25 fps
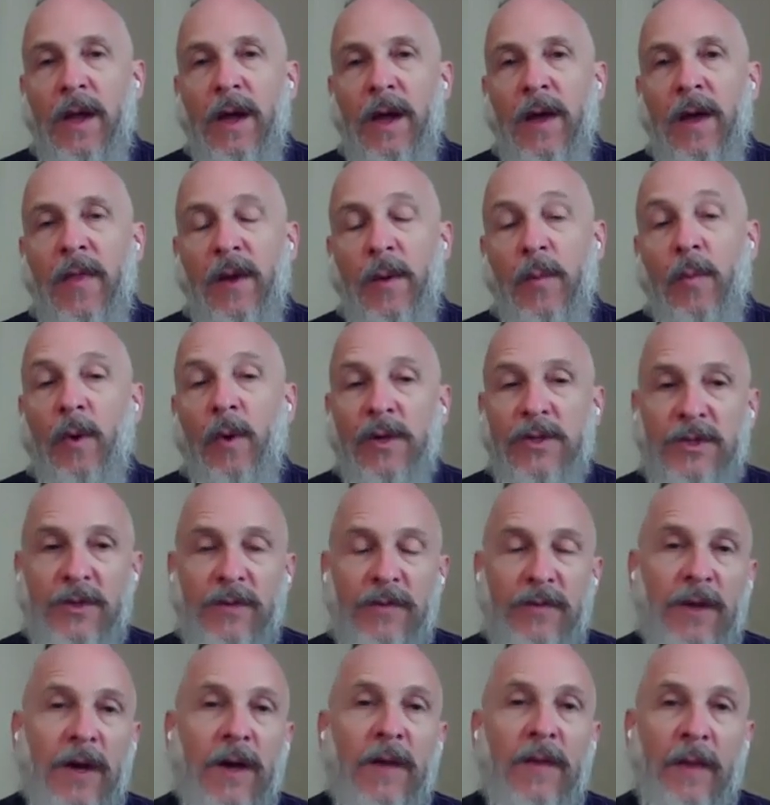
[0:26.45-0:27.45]
And then once
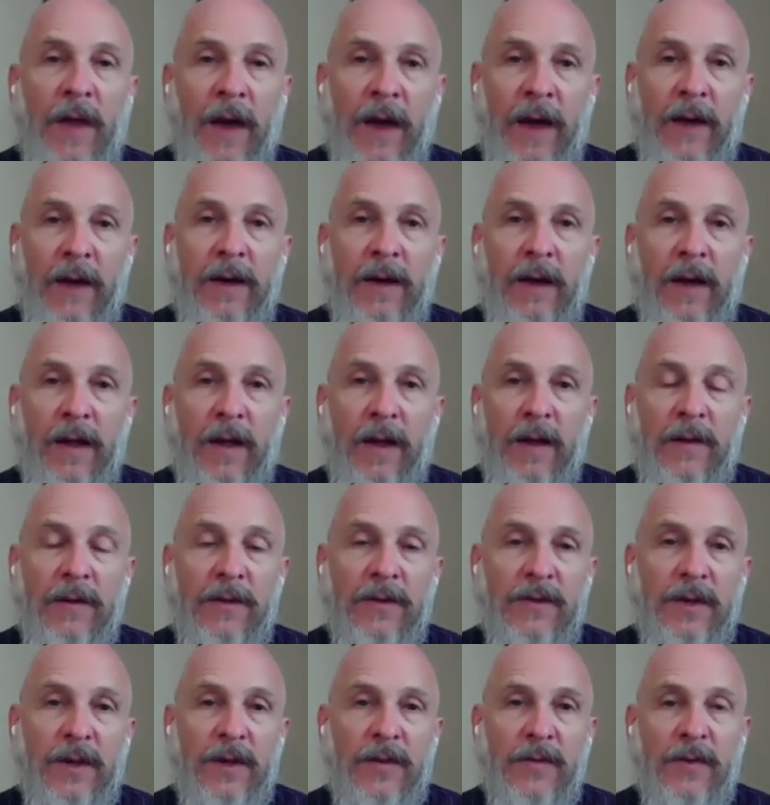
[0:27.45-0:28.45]
you've done that,
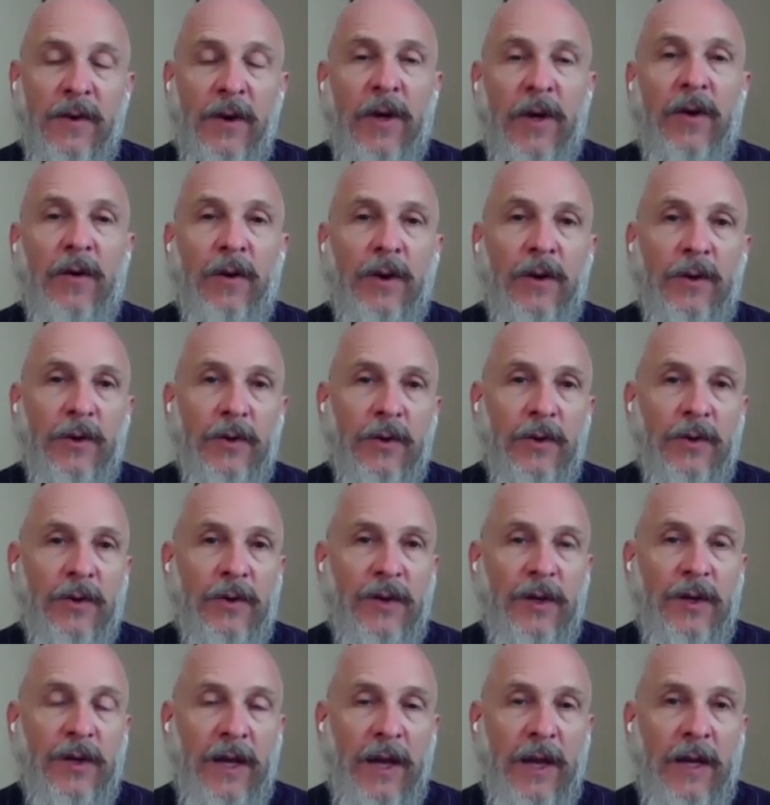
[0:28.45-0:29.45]
it's very critical
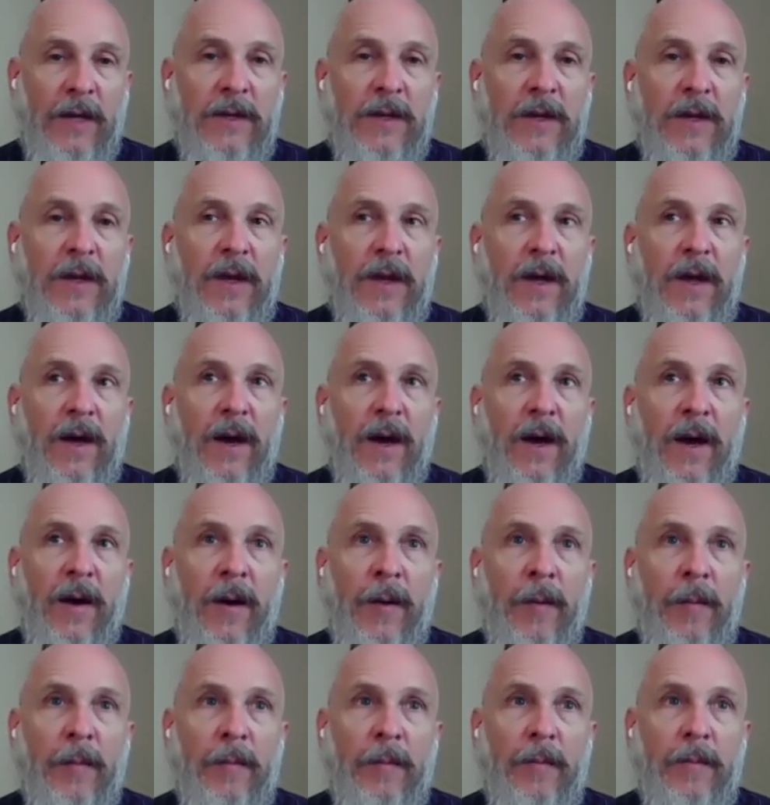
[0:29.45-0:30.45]
to get
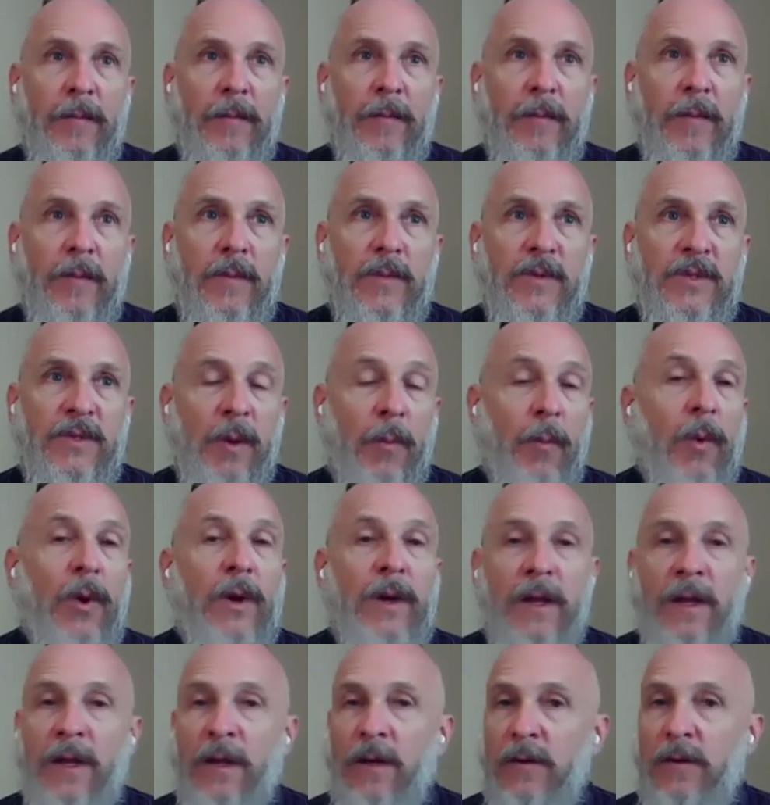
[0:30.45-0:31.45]
um,
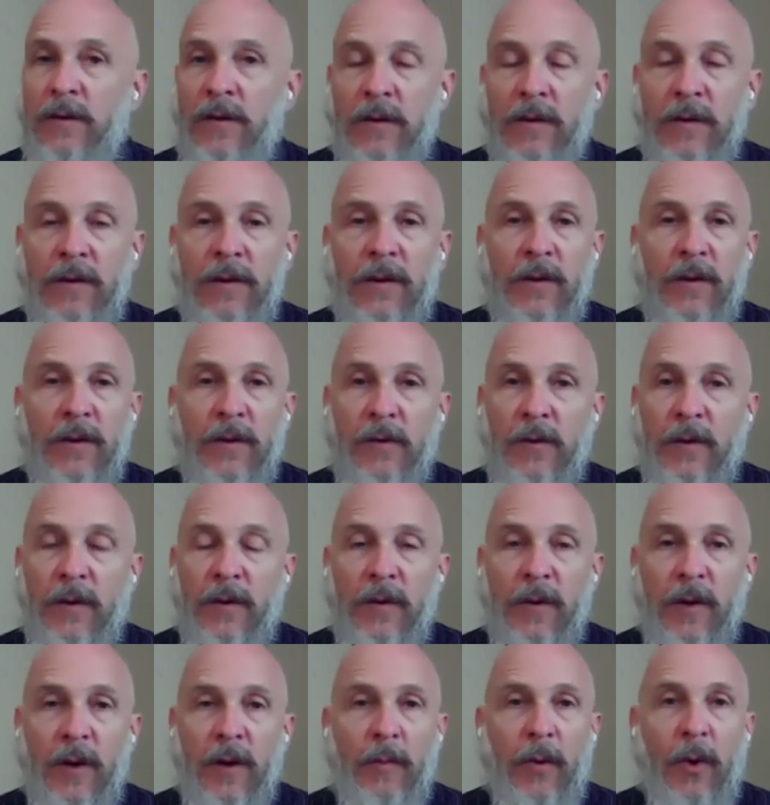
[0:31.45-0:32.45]
someone in,
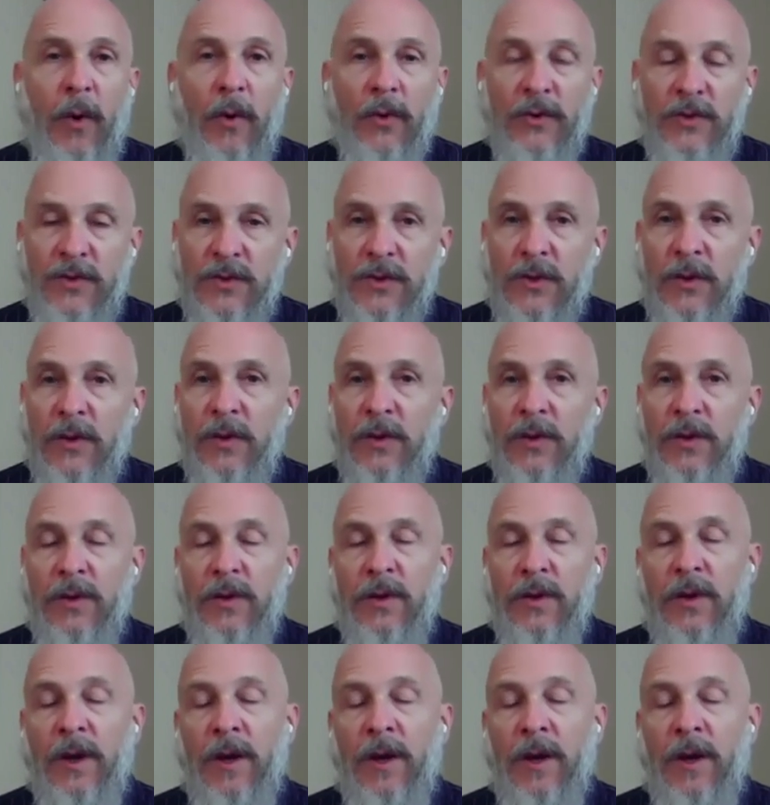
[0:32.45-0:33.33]
to, a pollster